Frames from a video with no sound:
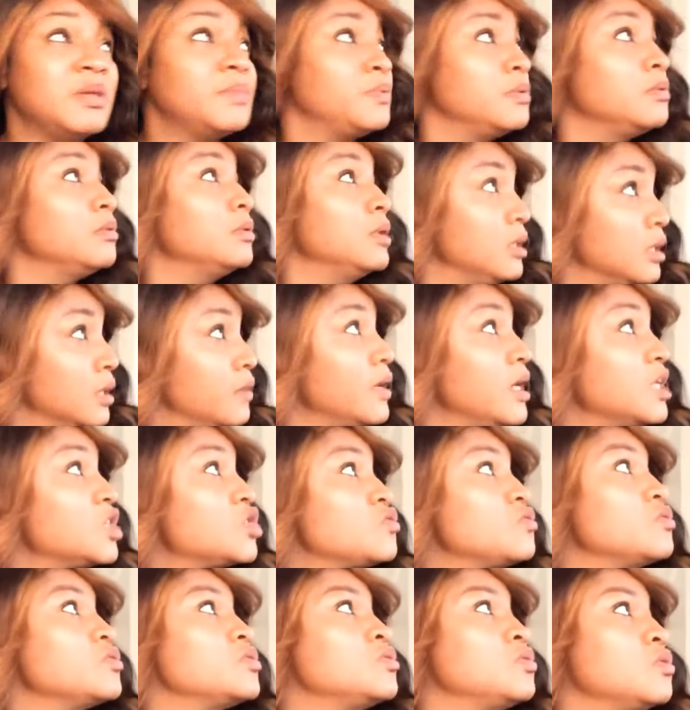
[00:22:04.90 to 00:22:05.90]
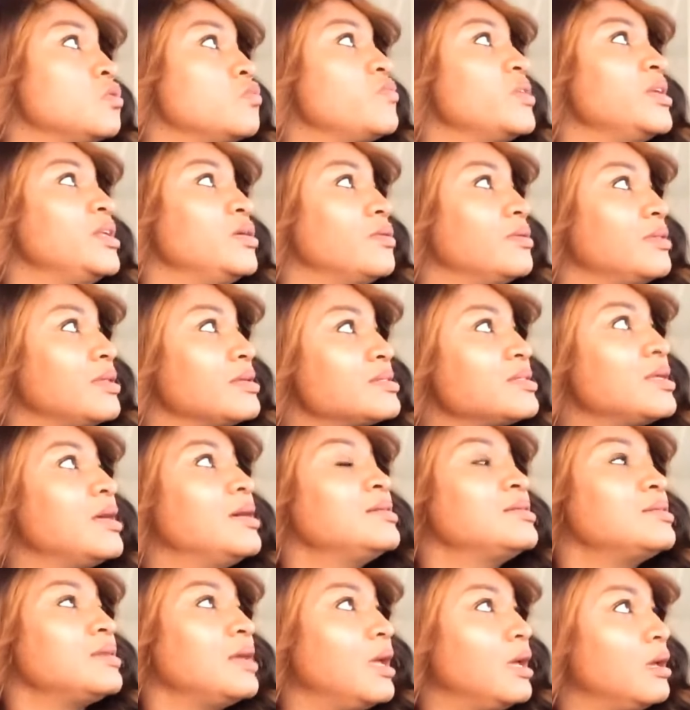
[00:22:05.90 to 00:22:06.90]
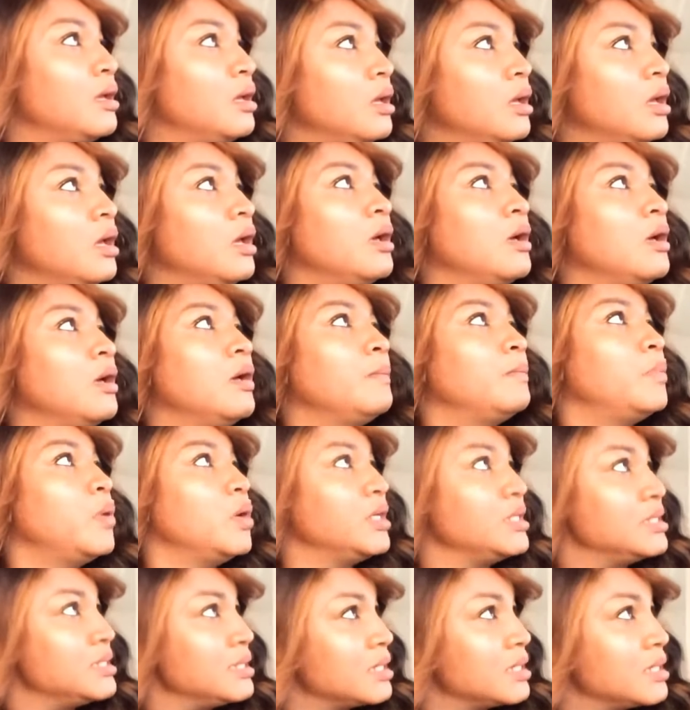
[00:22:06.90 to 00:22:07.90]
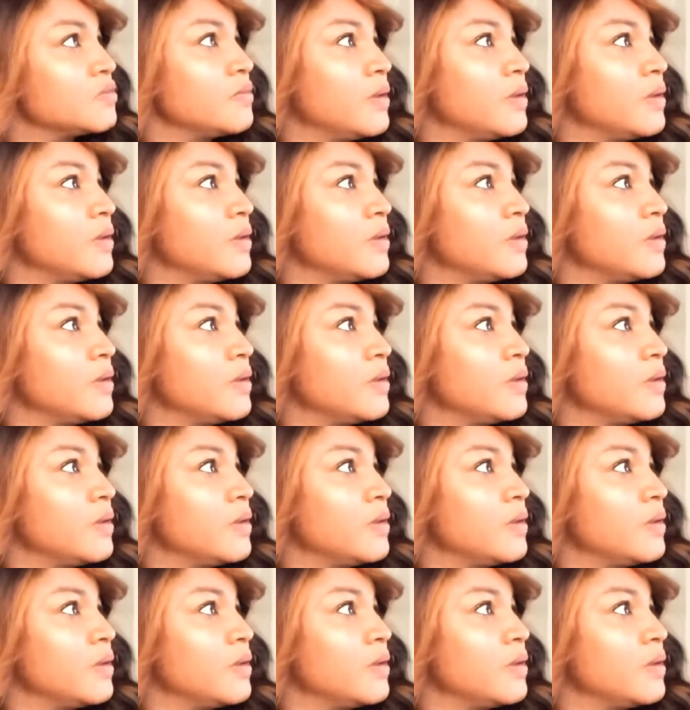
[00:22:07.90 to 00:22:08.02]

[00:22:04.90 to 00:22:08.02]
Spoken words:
in the grassroots don't really understand politics, right?